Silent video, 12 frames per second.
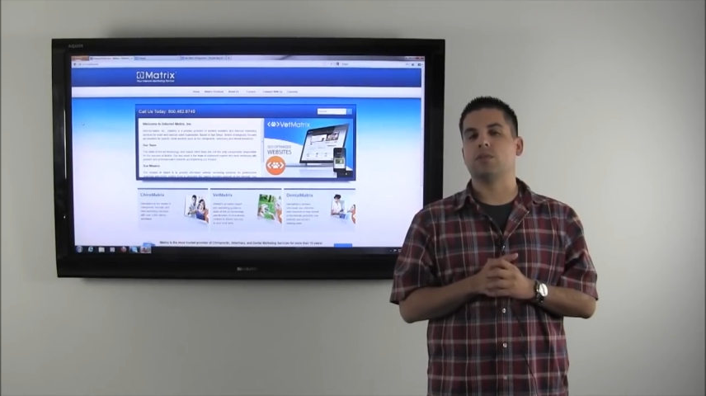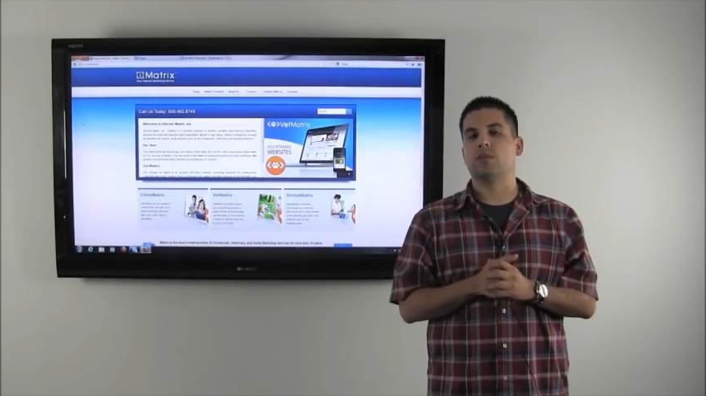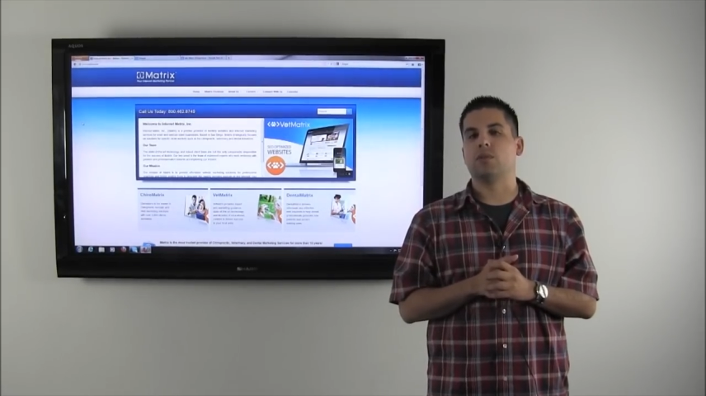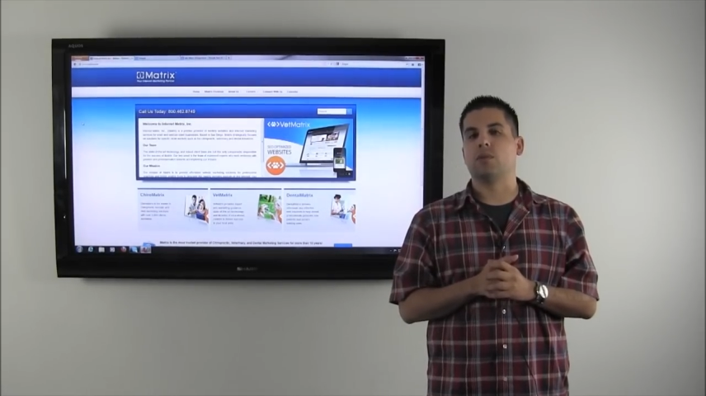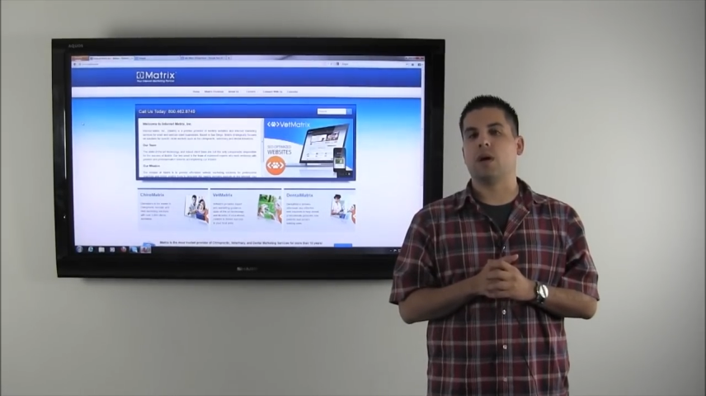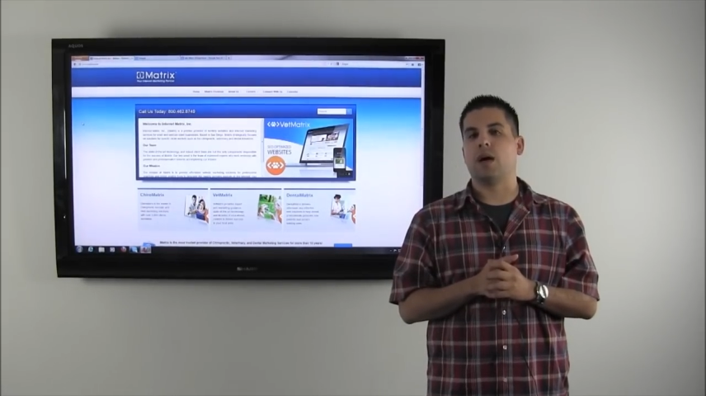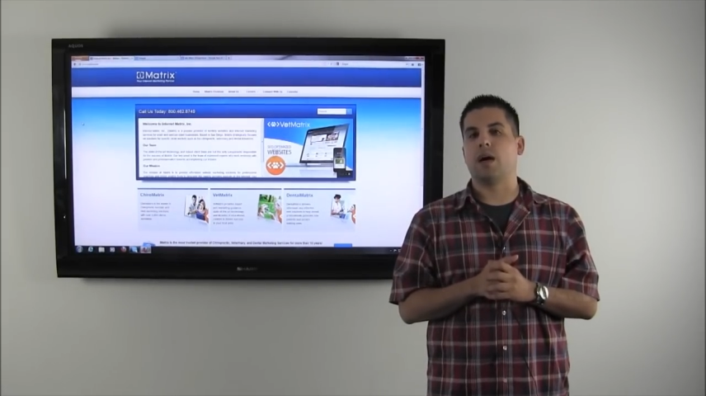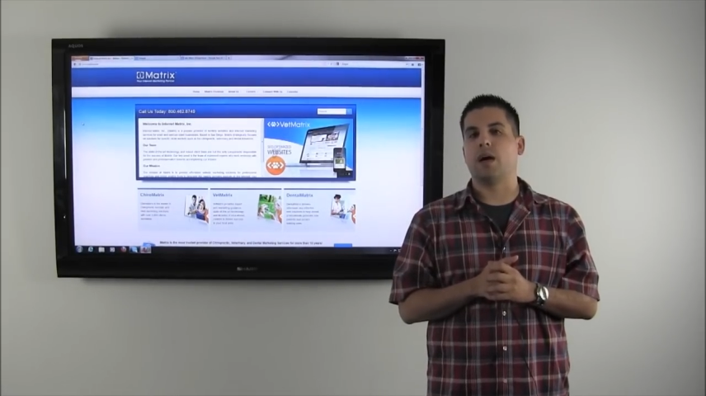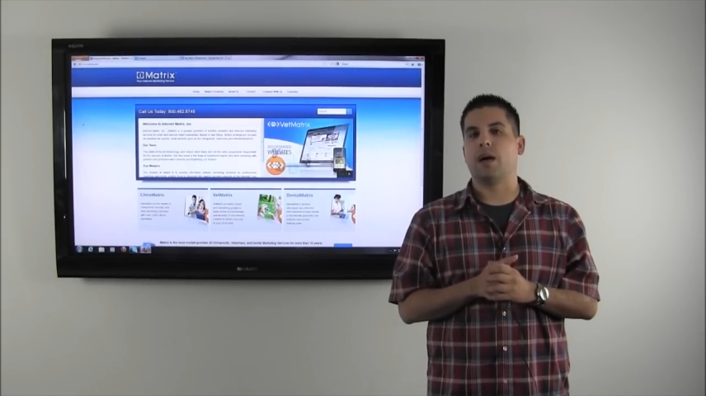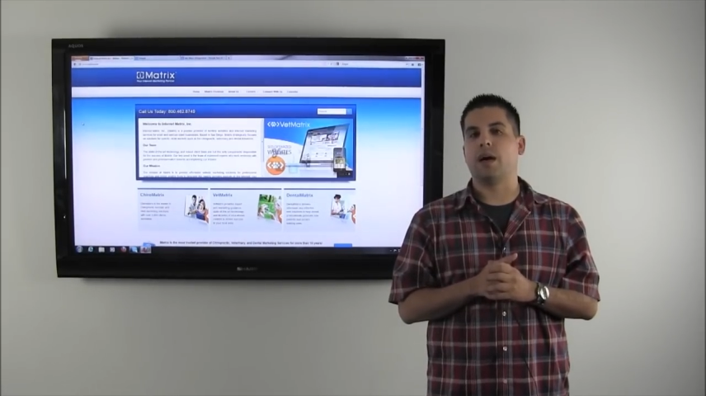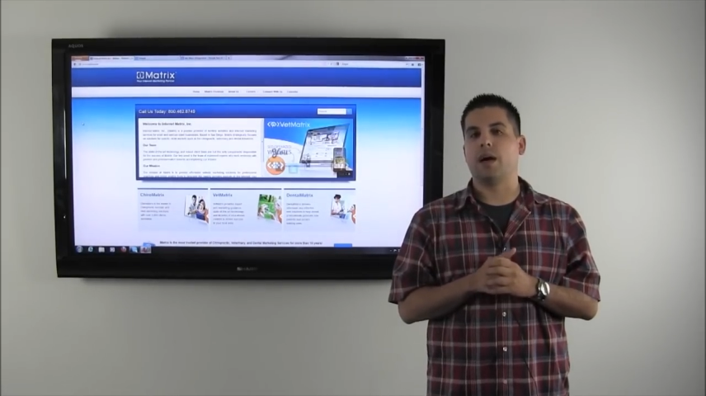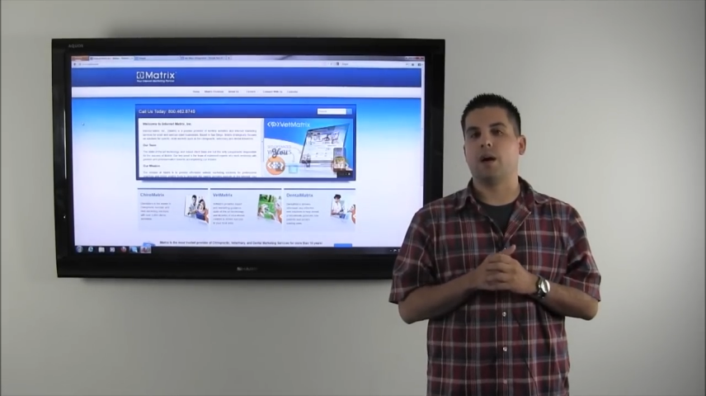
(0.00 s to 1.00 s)
to
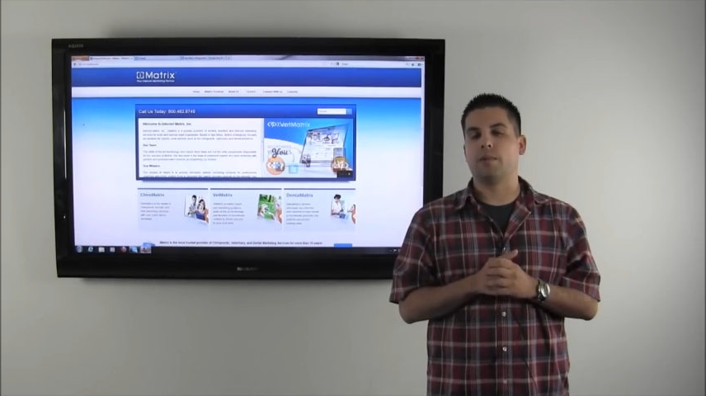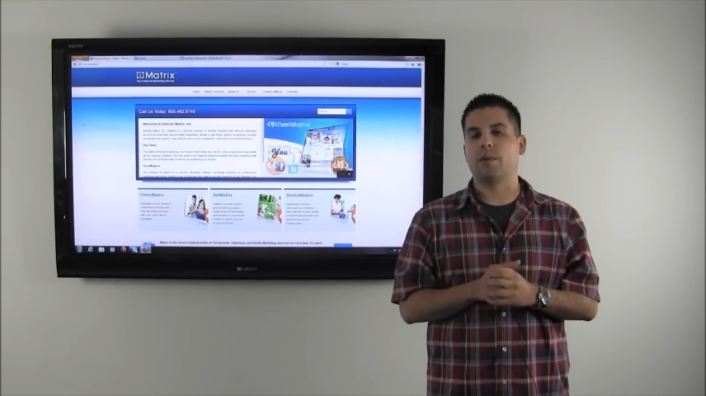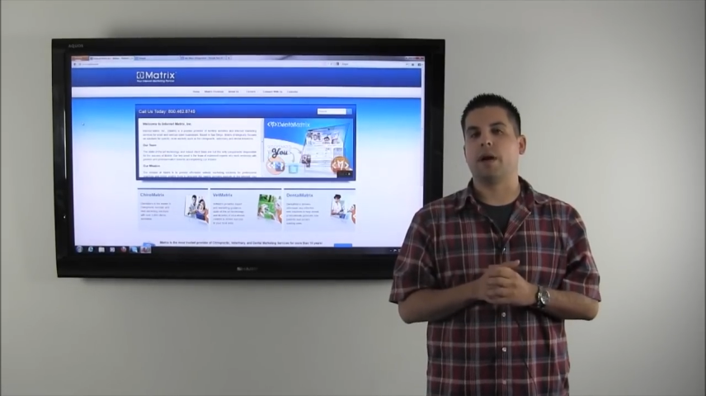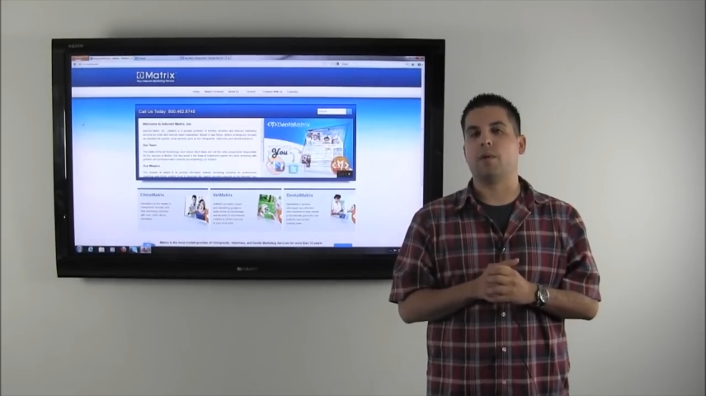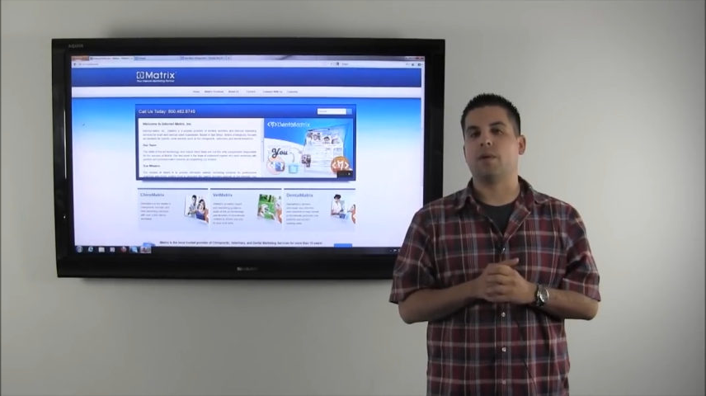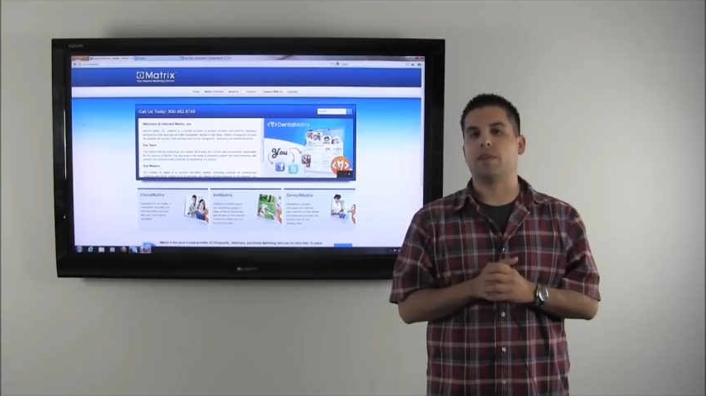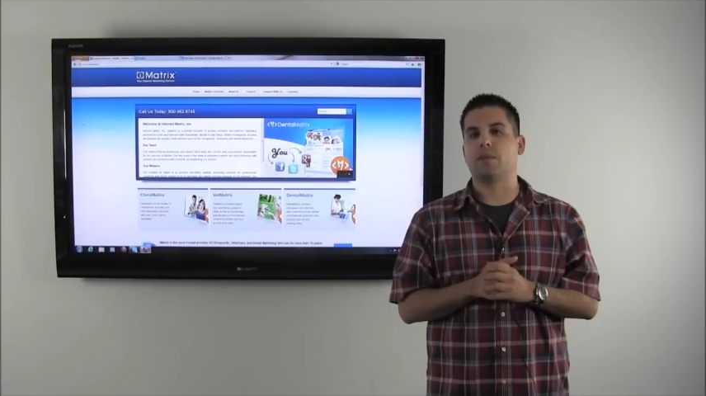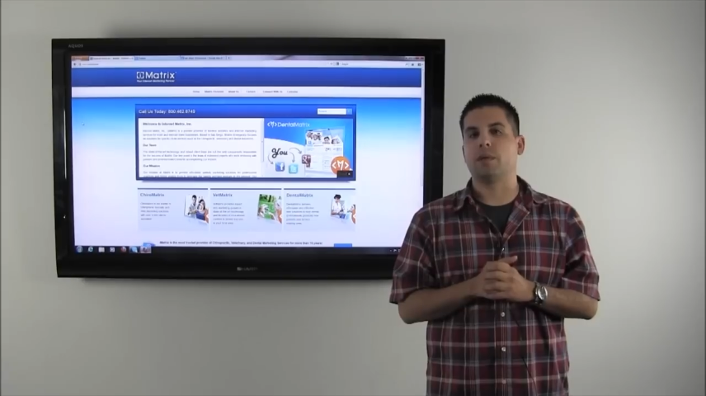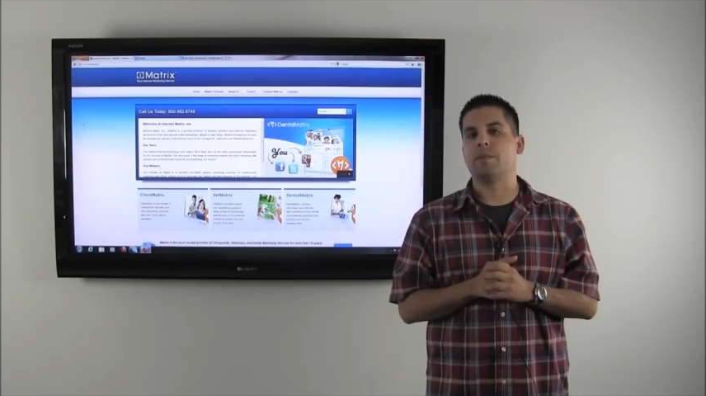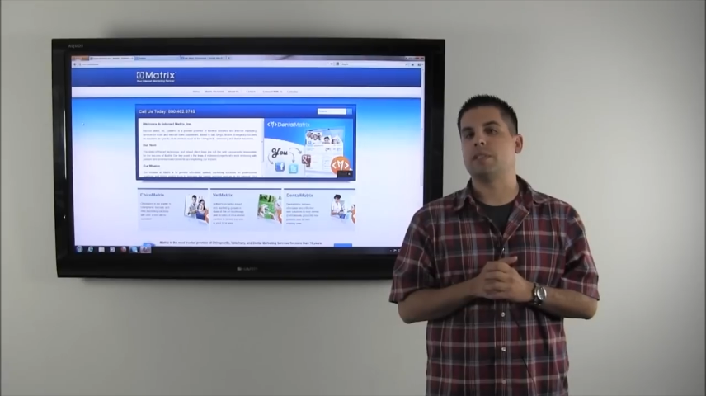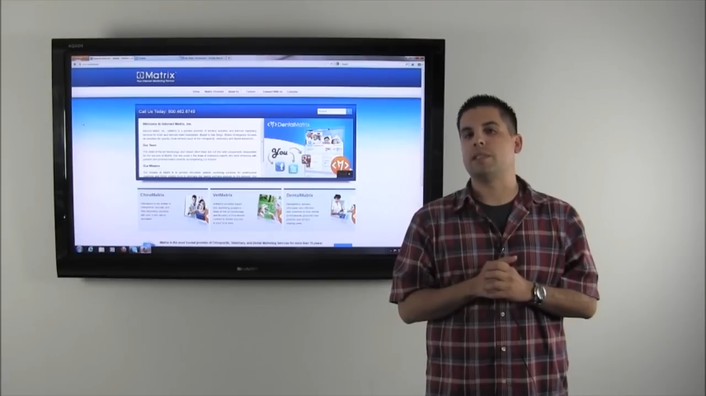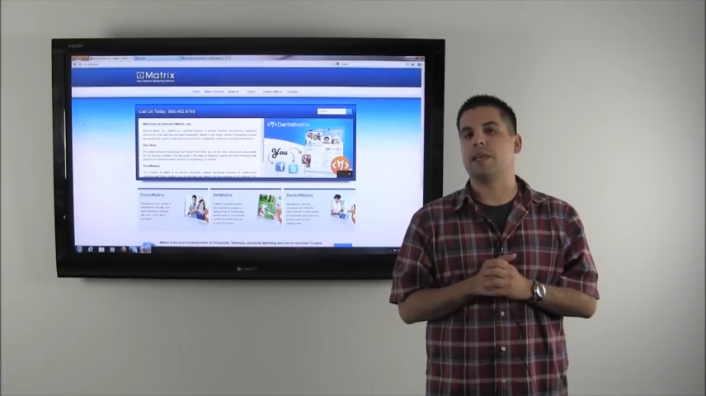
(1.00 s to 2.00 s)
help you out with your
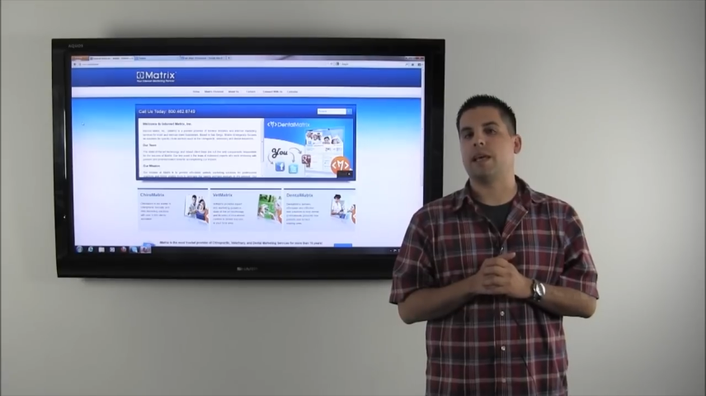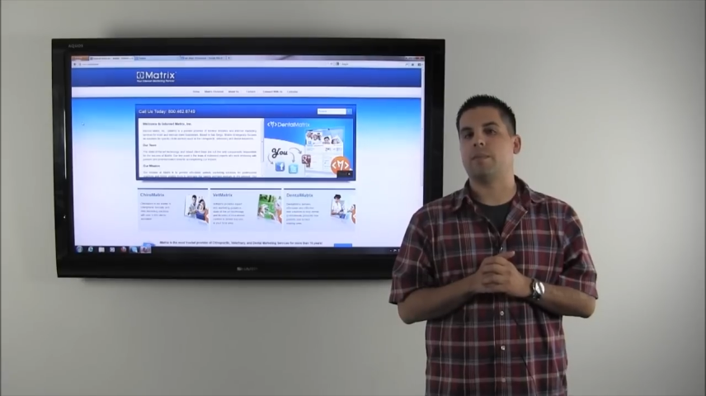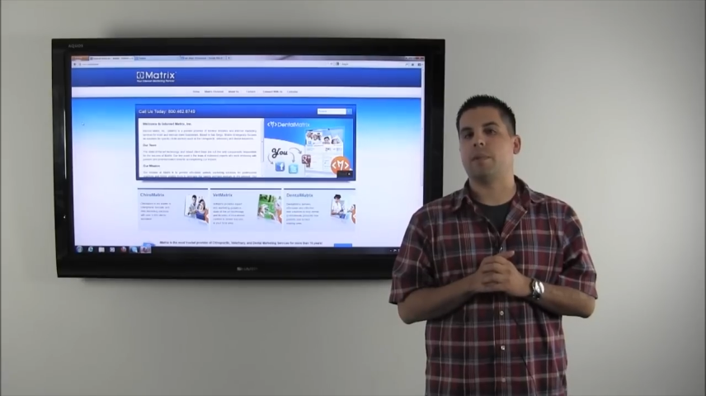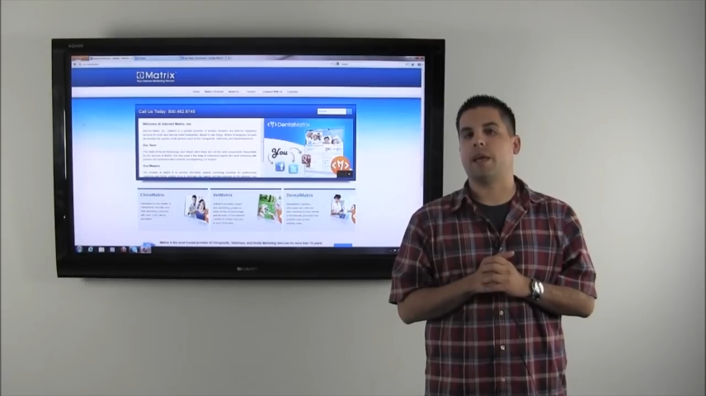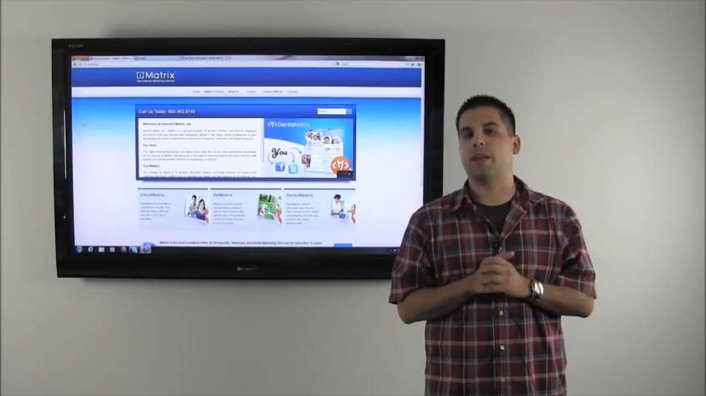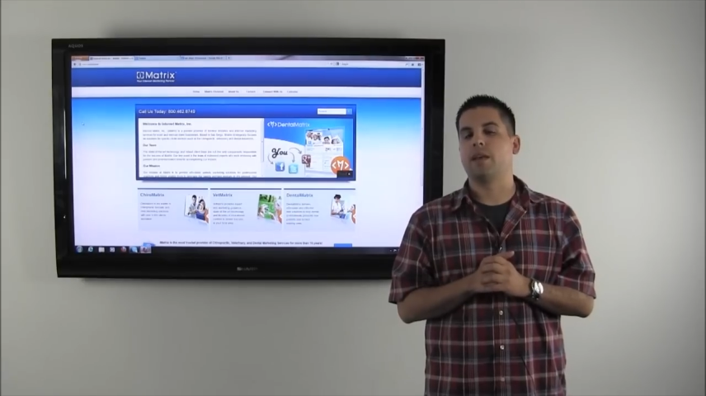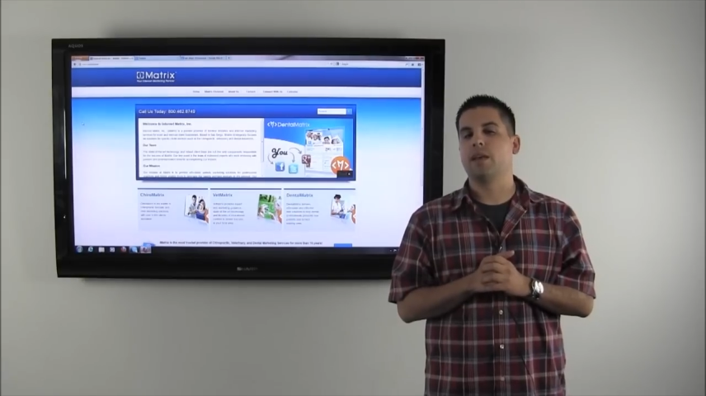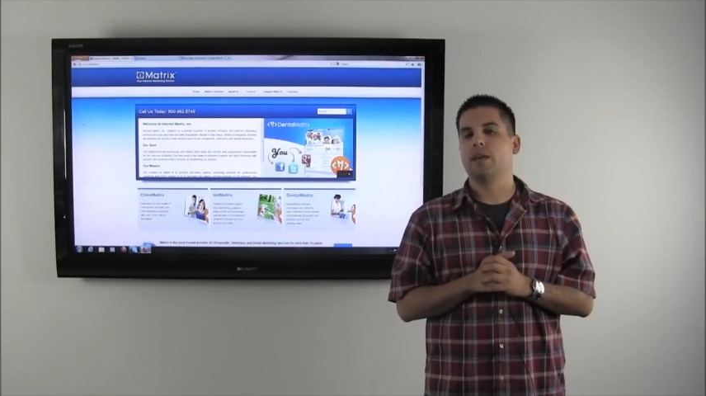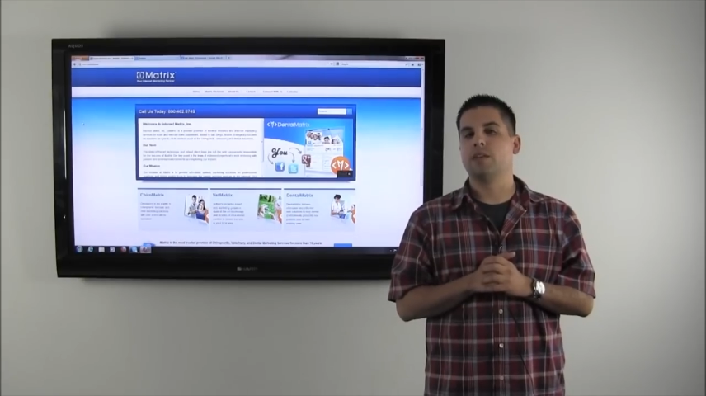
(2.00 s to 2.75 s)
PPC campaign.